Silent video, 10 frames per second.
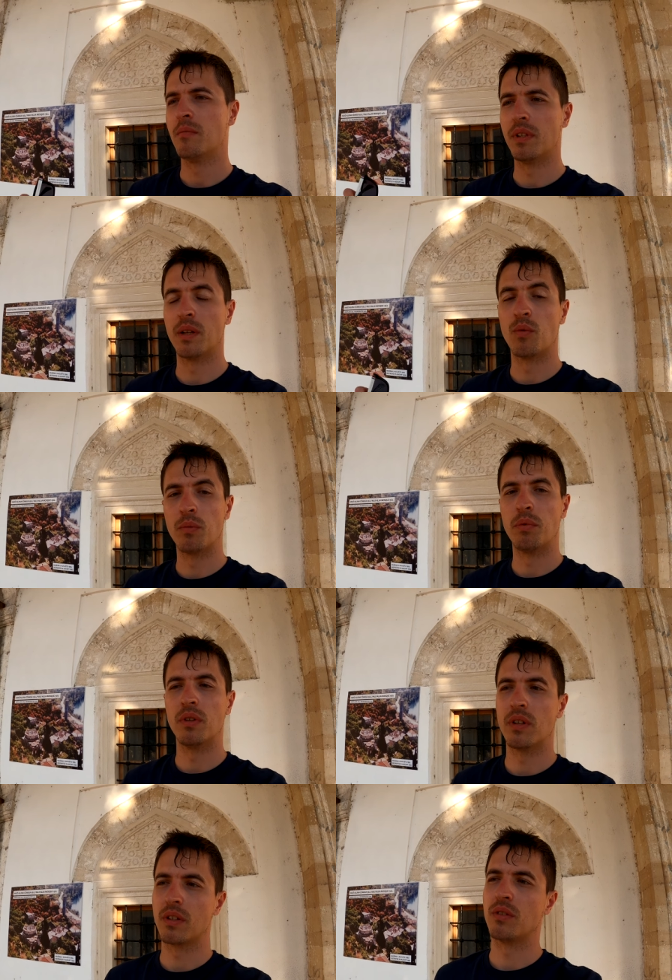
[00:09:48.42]
but they
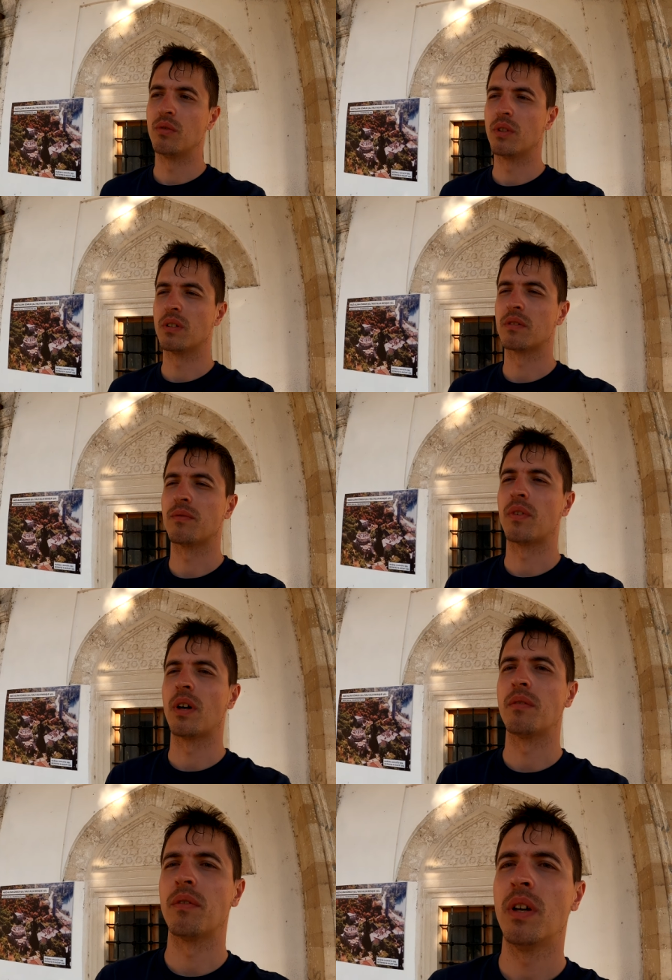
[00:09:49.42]
rebuilt it in
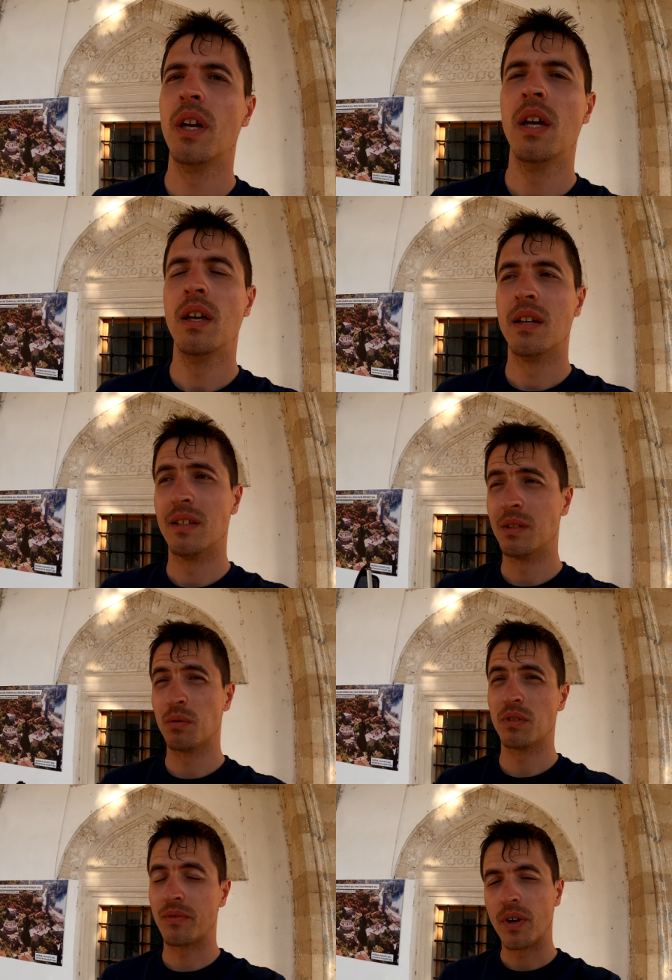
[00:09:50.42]
2005.
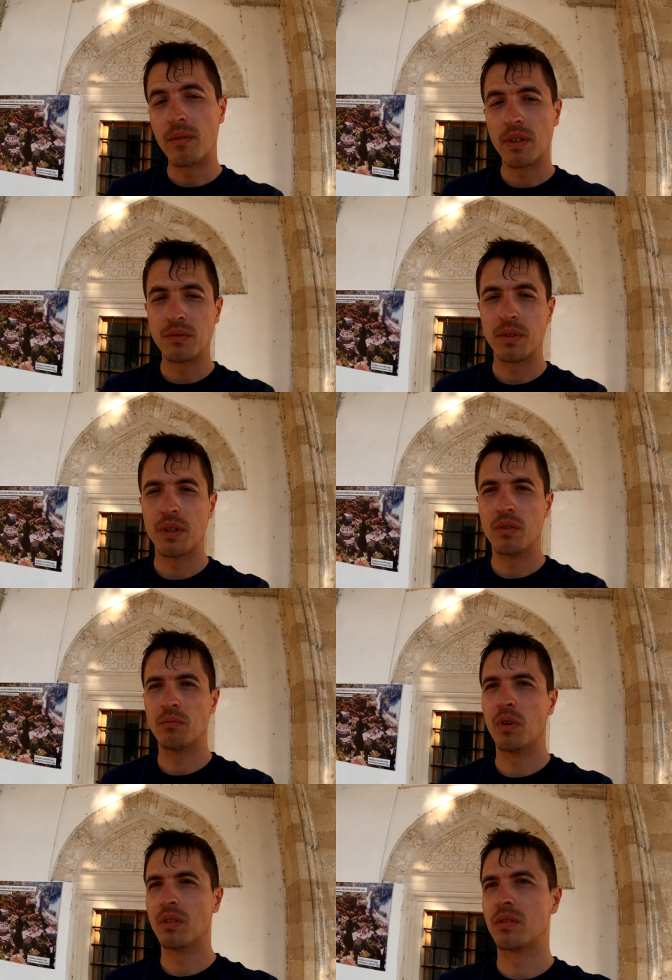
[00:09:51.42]
This was a 500 year
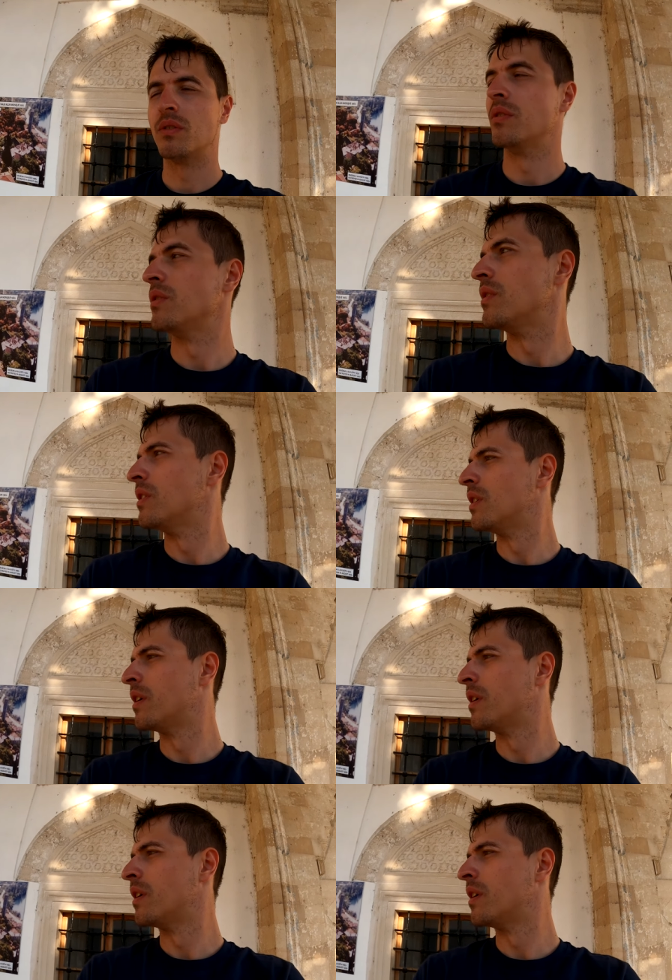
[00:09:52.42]
old mosque, dude.